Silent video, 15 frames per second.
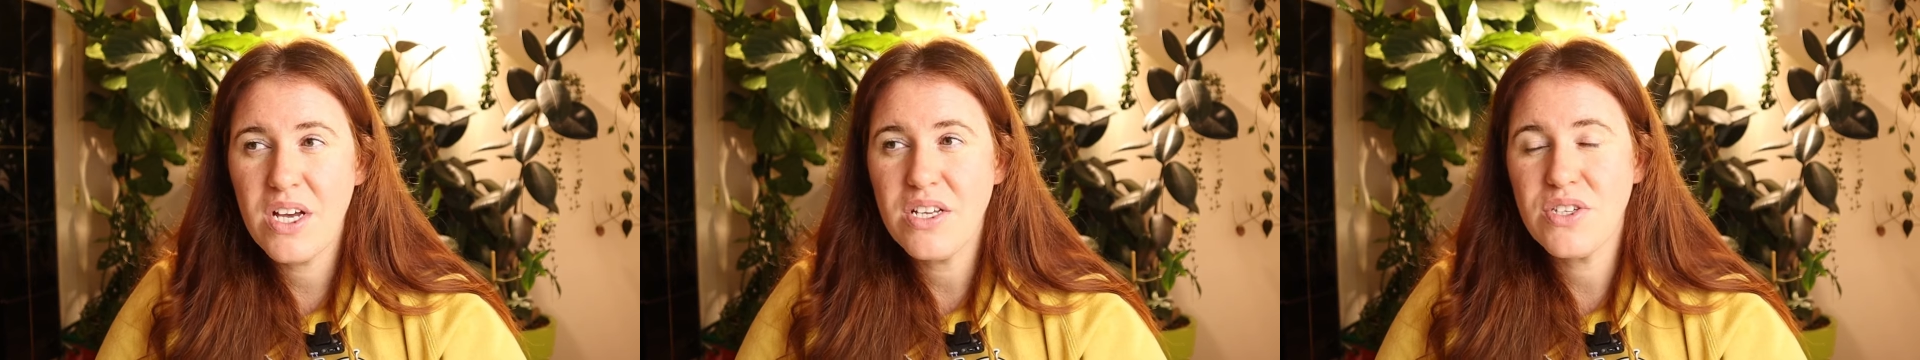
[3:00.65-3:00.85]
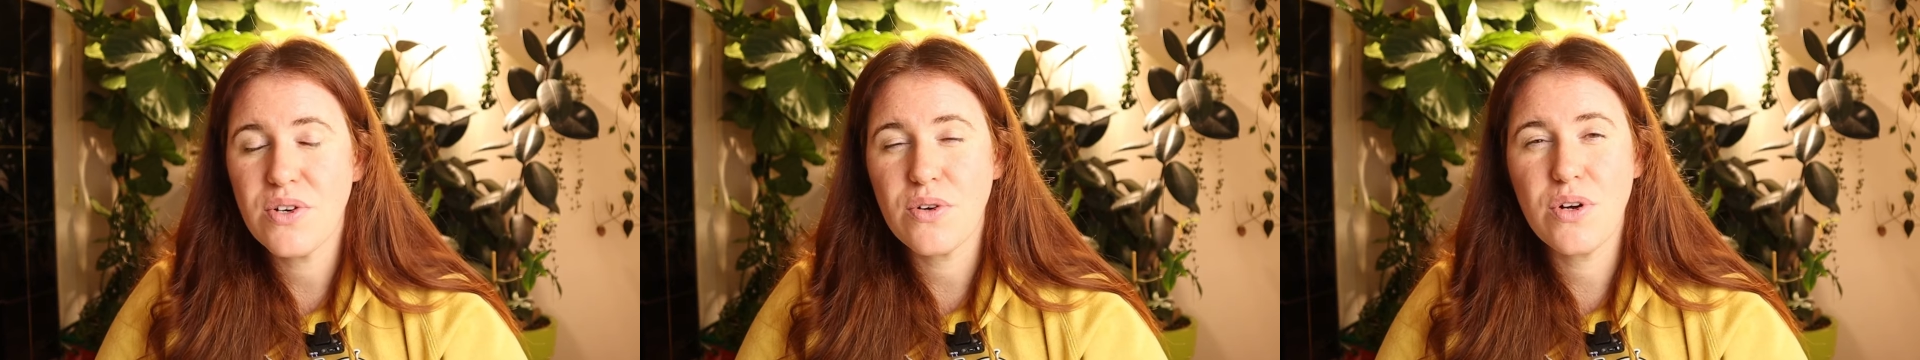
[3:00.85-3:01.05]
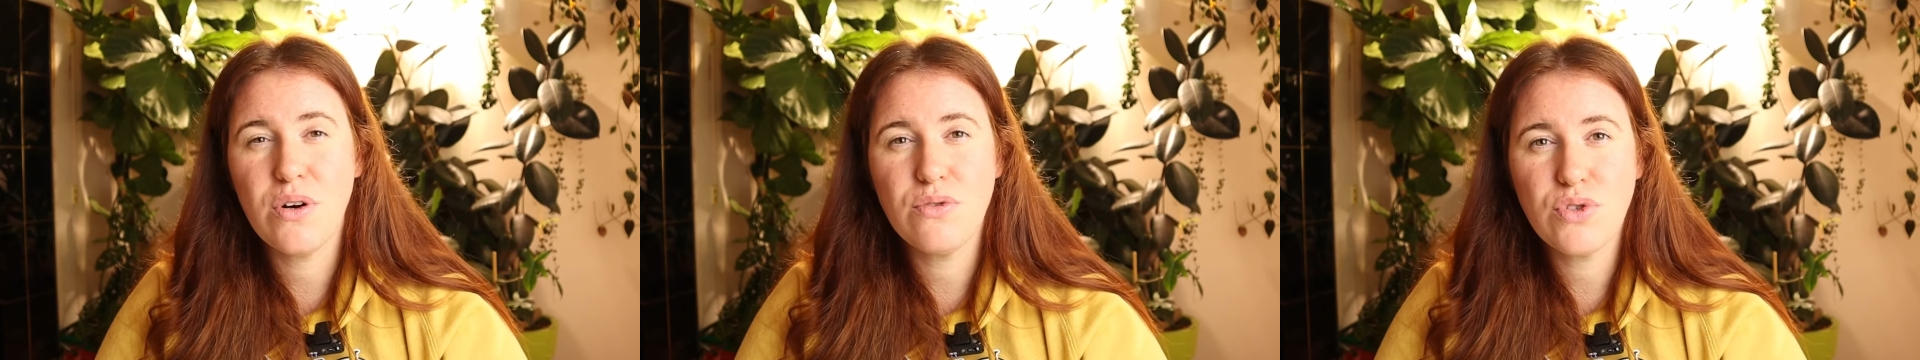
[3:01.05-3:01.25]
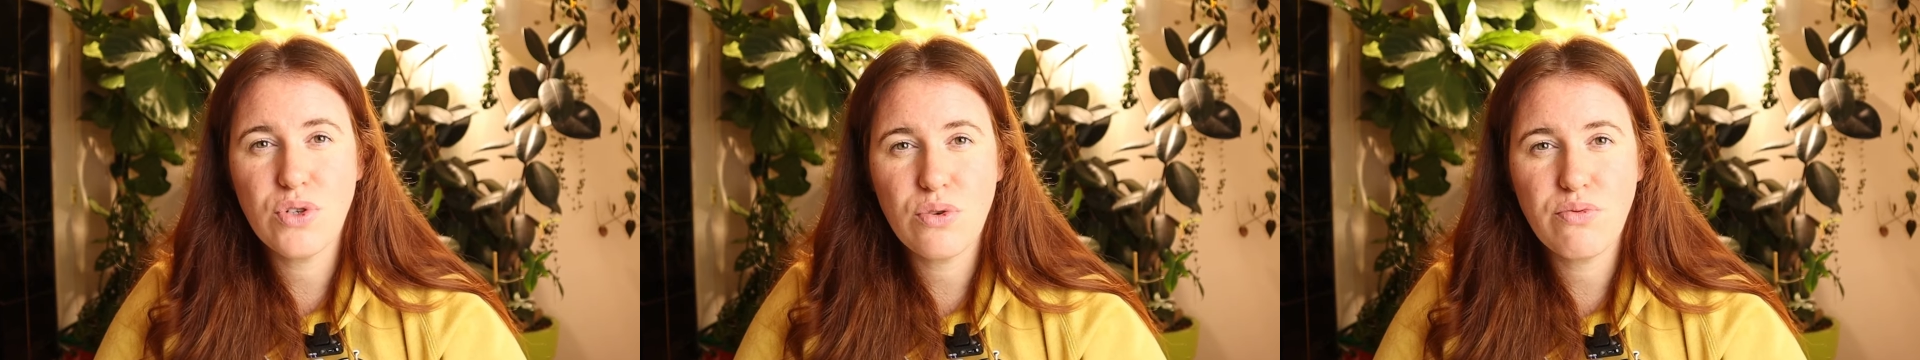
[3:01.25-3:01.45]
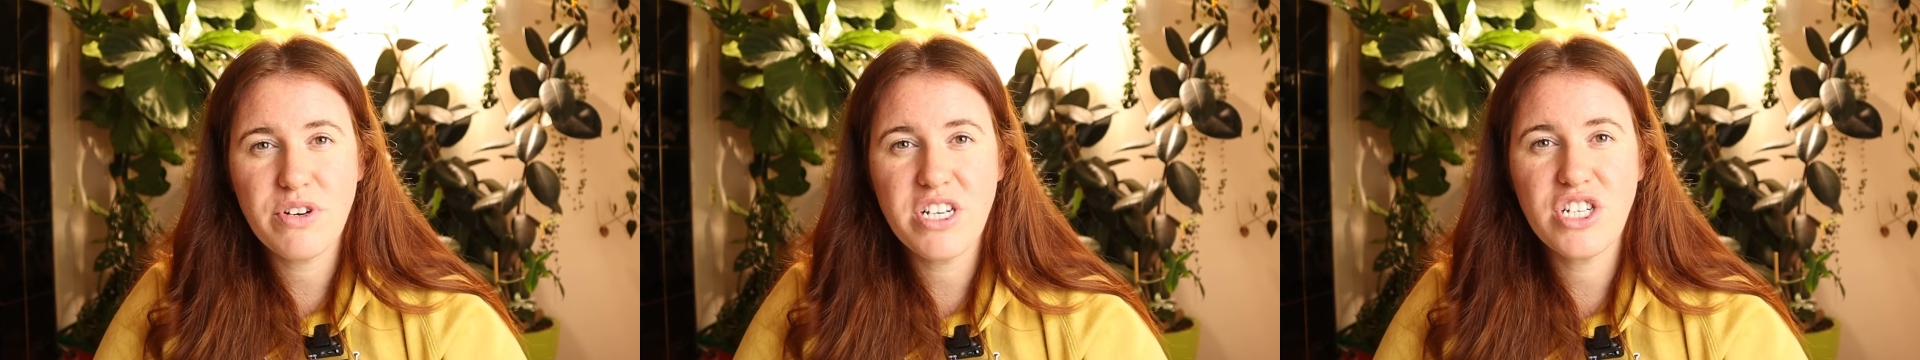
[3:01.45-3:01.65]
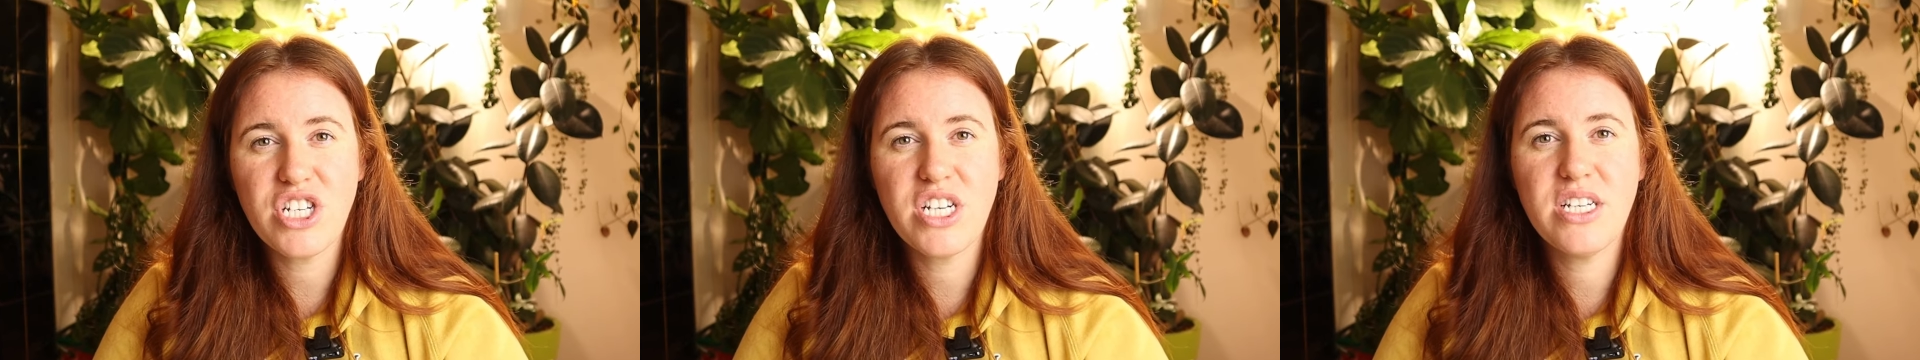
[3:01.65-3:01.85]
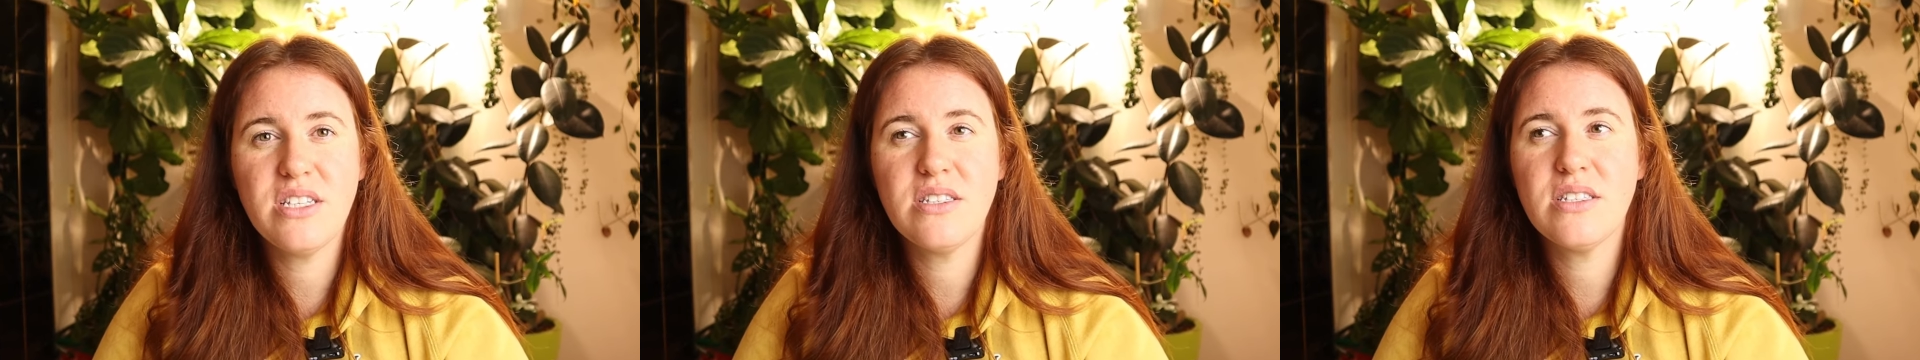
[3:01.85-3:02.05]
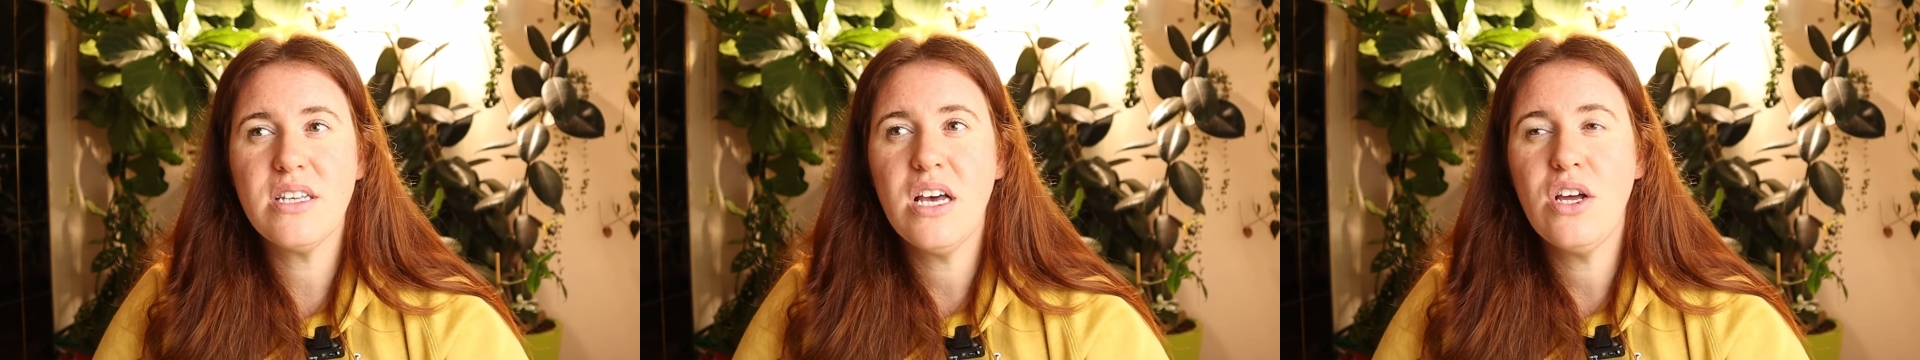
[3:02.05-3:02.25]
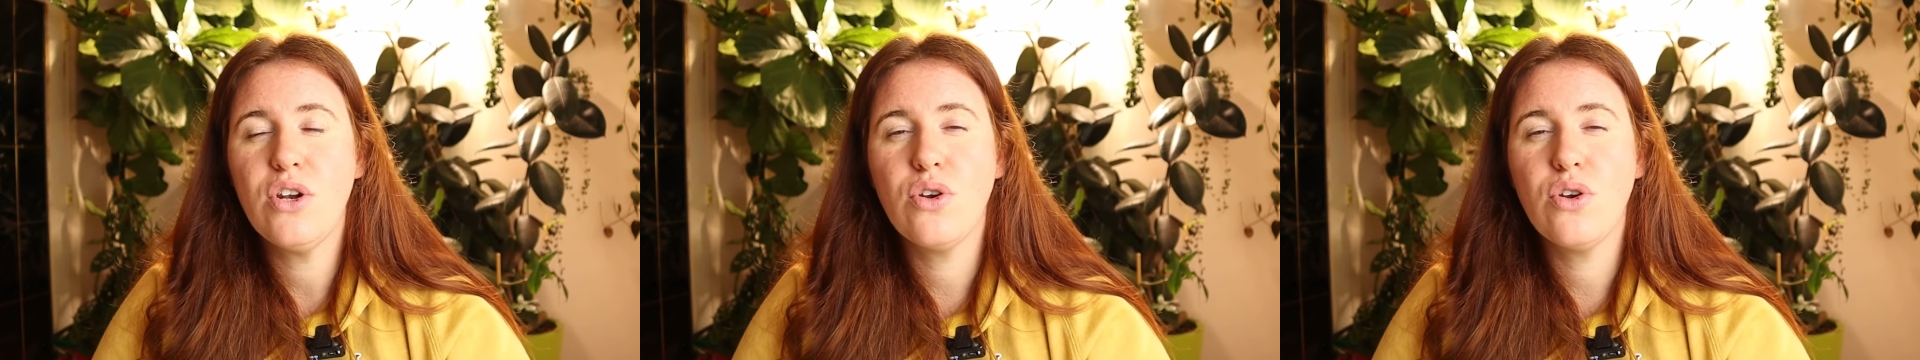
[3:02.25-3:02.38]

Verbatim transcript: So coastal regions,